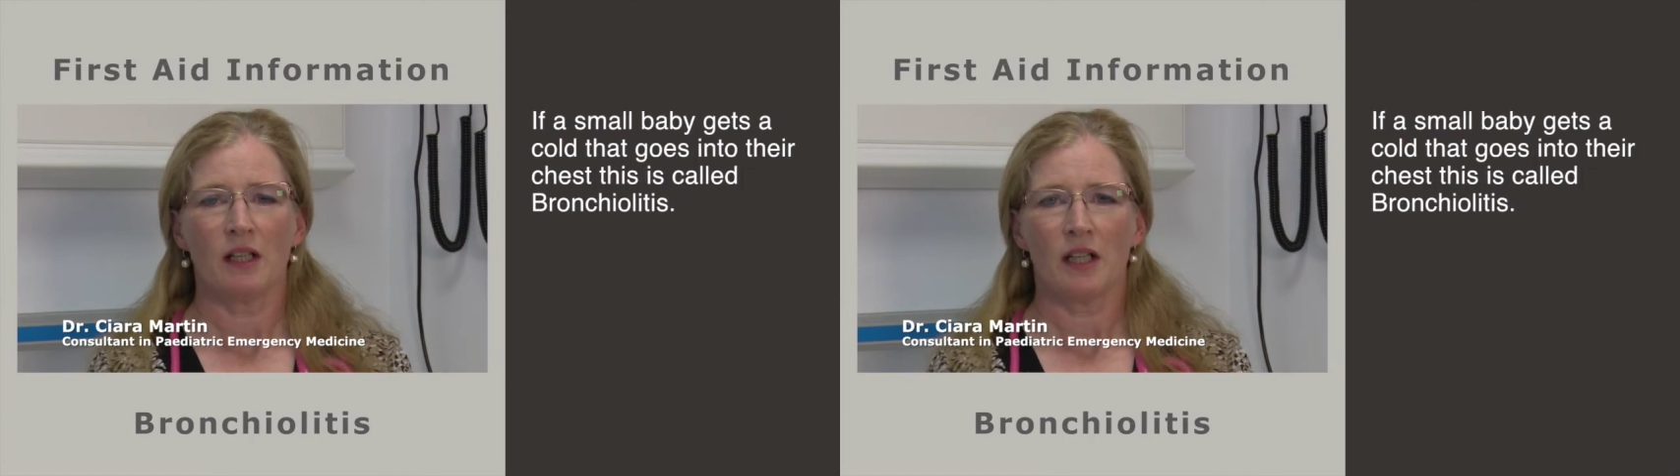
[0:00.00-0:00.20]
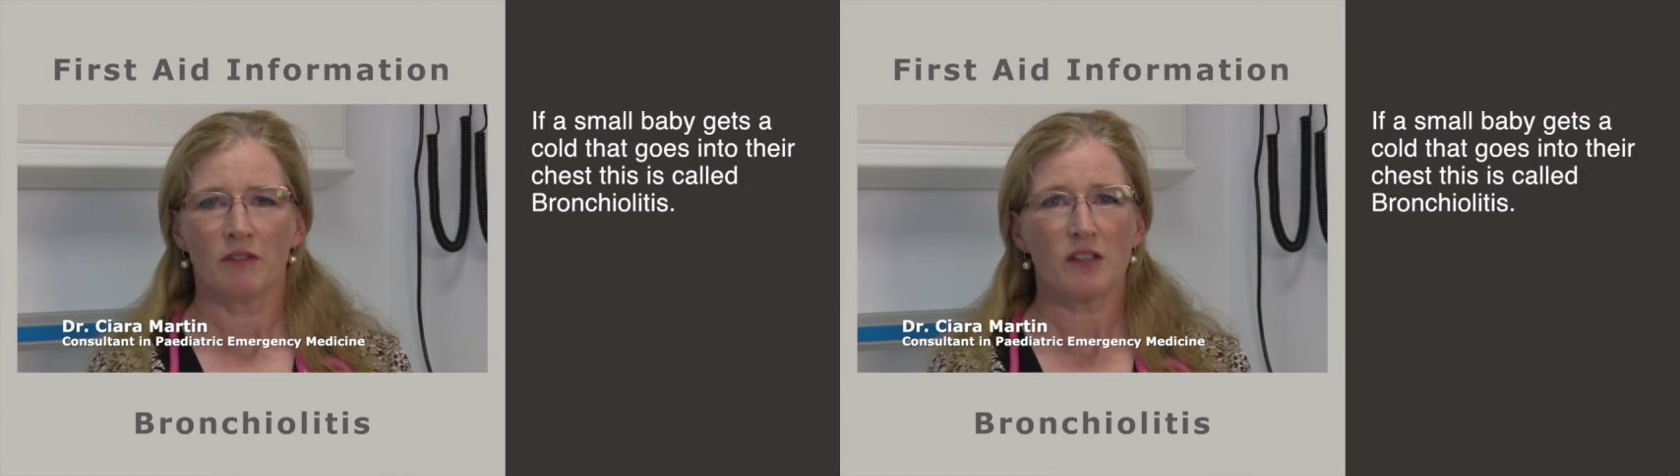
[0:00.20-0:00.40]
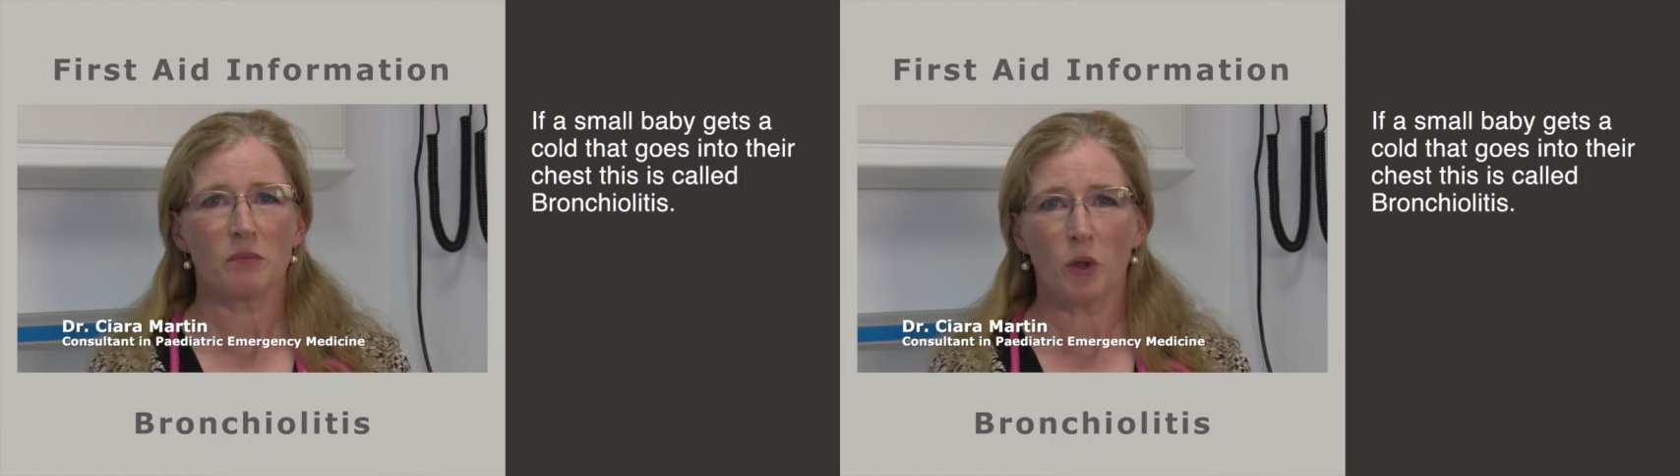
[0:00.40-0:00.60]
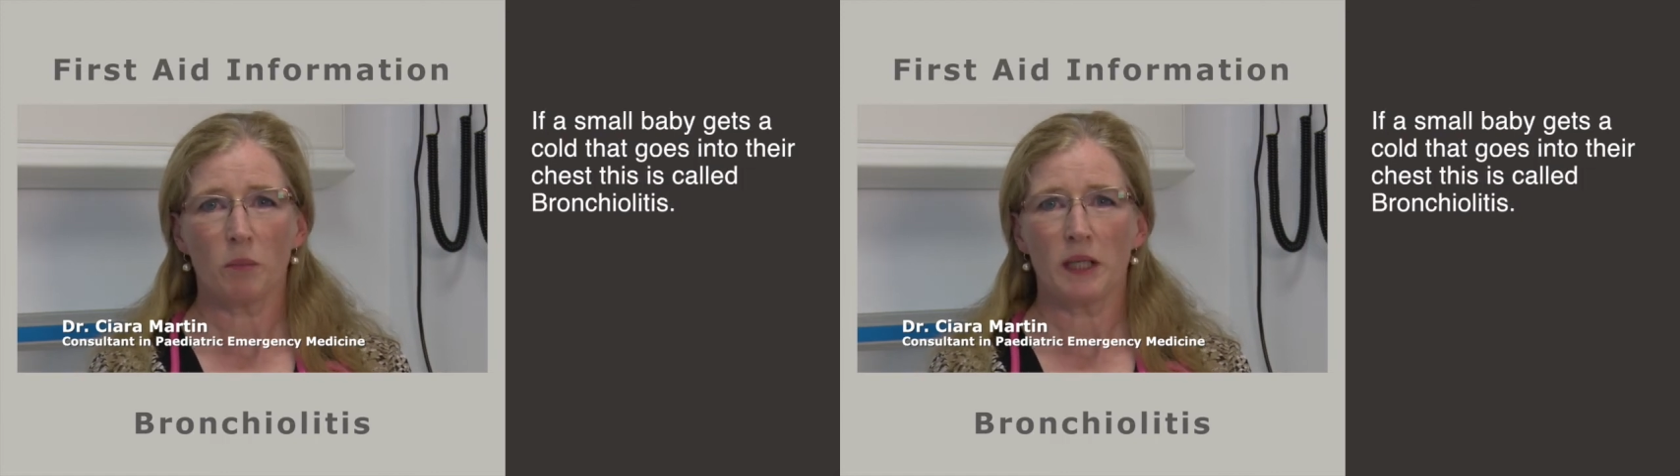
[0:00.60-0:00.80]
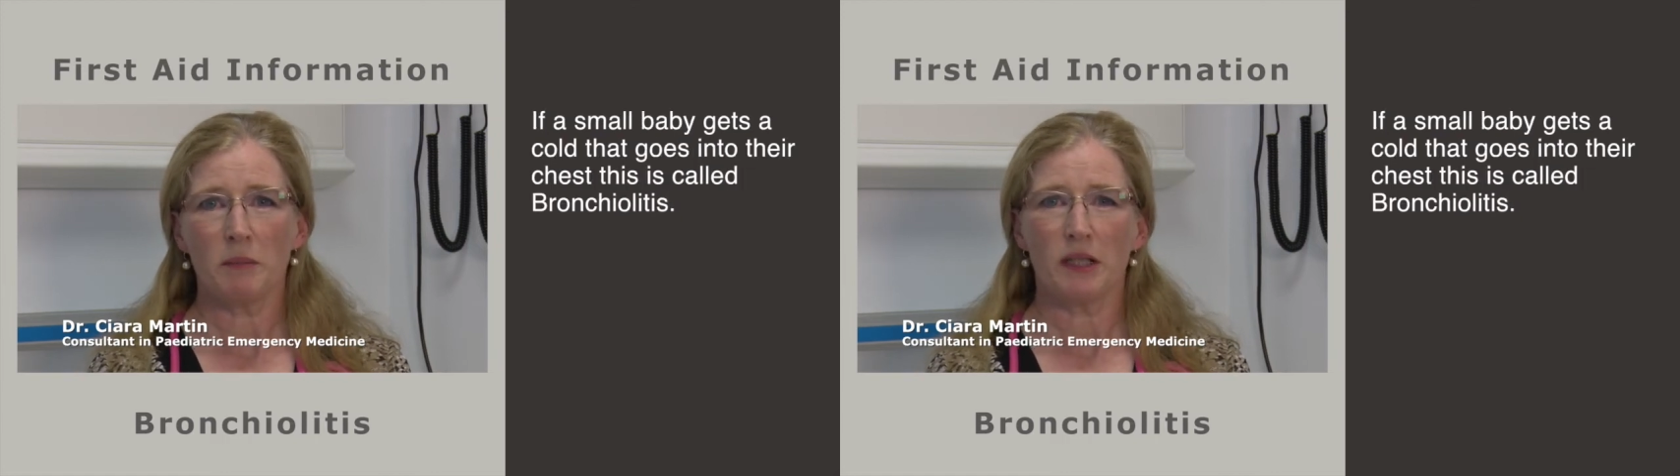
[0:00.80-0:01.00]
If a small
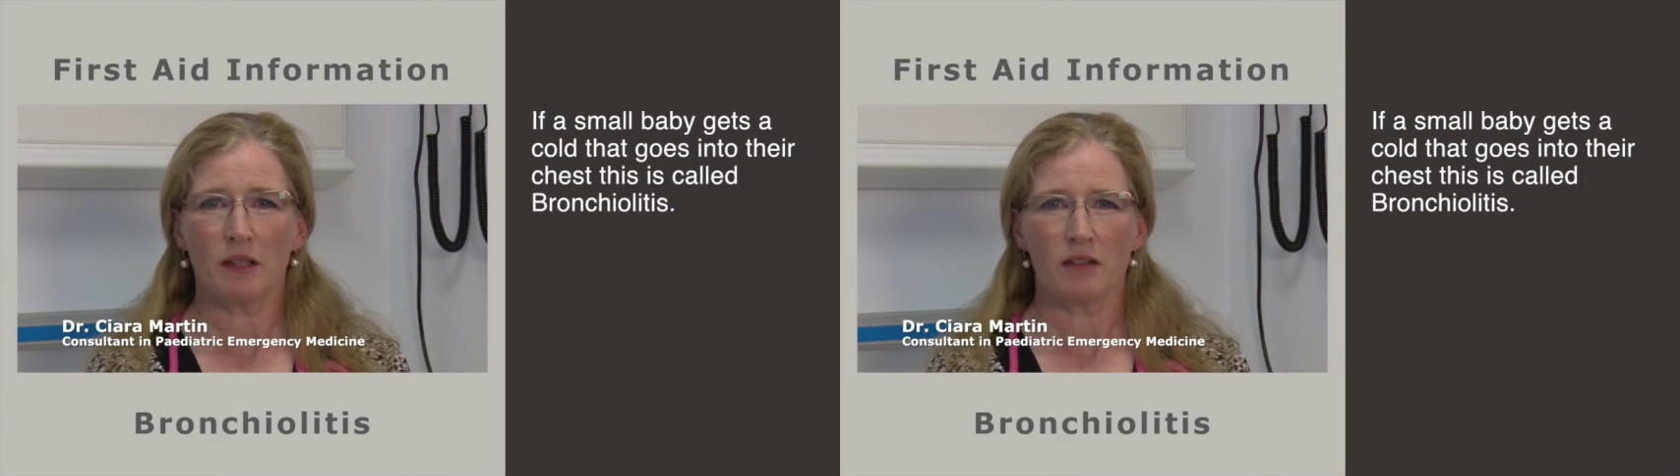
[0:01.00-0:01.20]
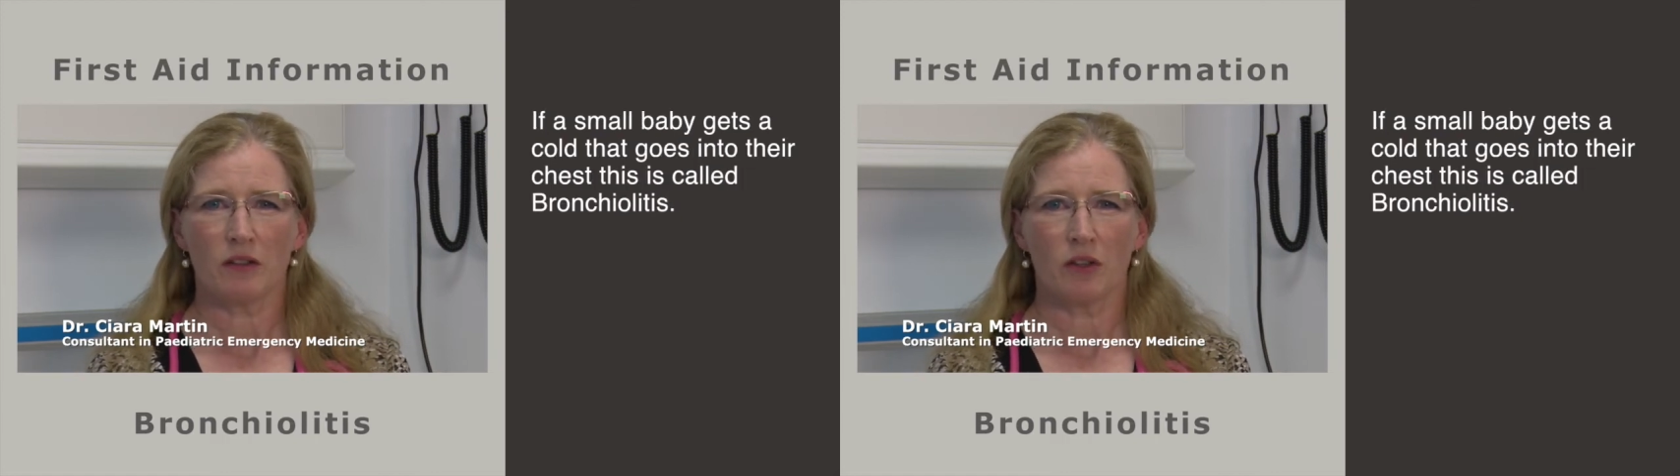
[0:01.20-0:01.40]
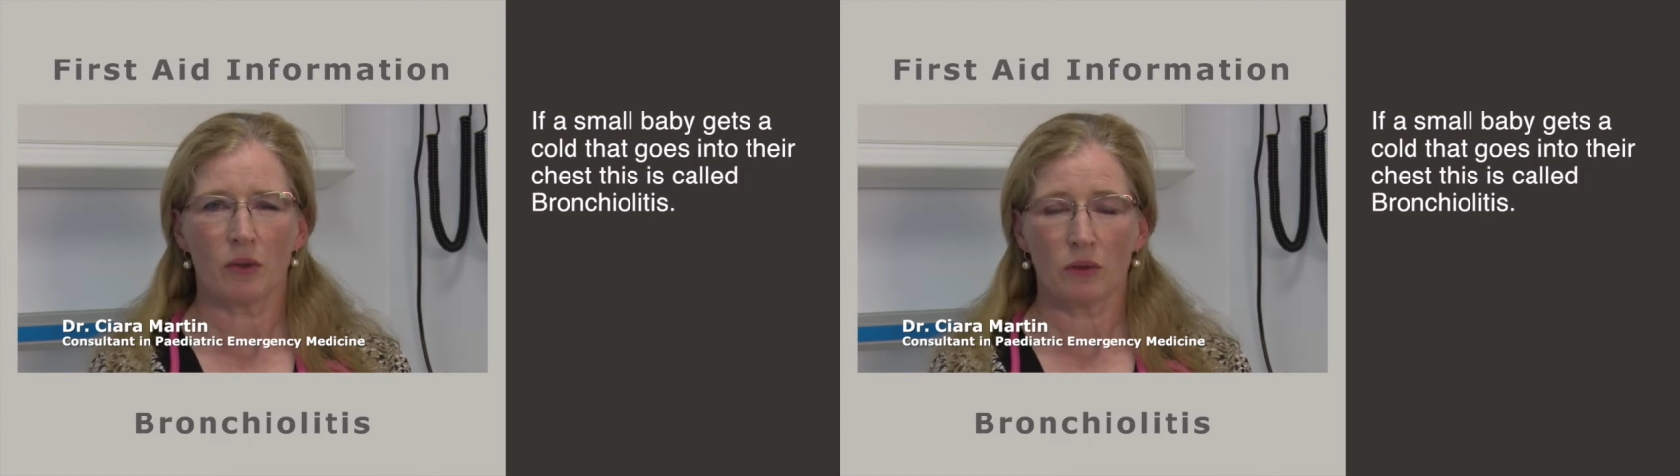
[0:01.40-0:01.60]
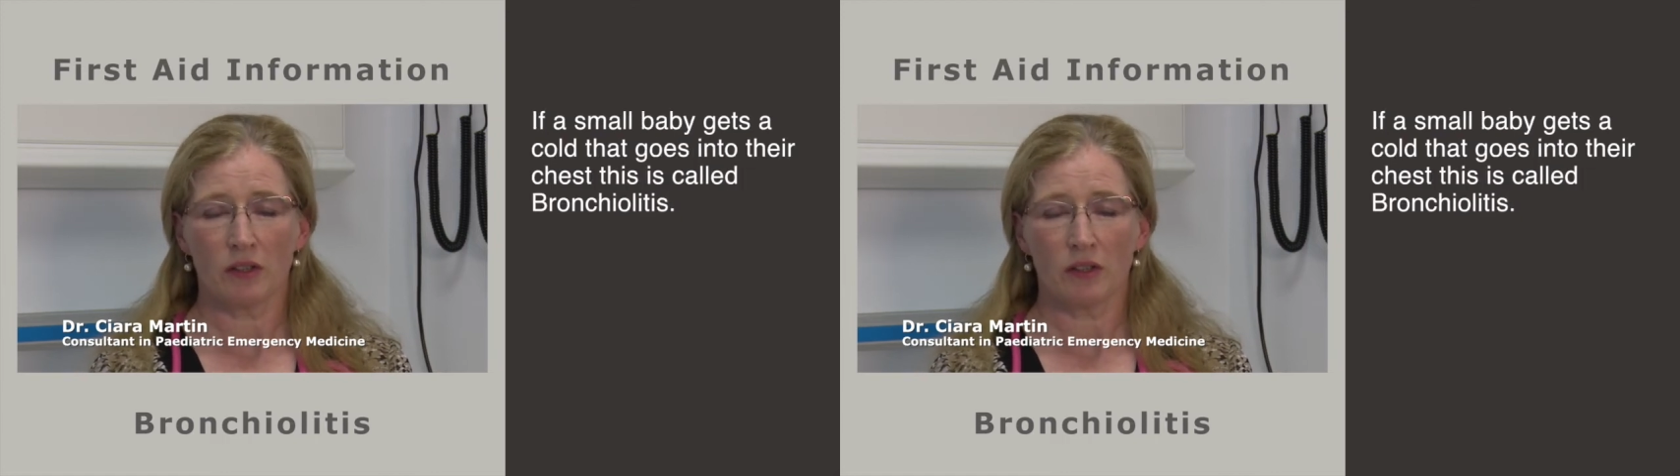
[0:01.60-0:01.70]
baby gets a cold,